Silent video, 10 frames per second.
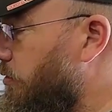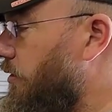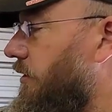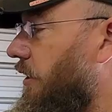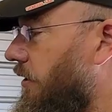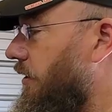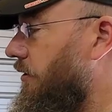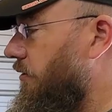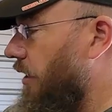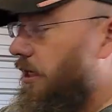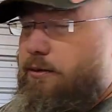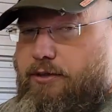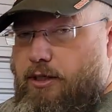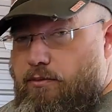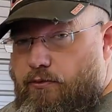of these areas, like I was
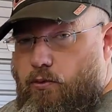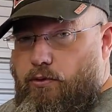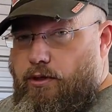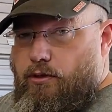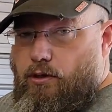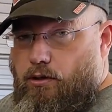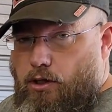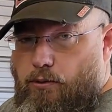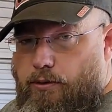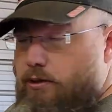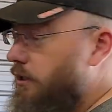saying before, that are all lower,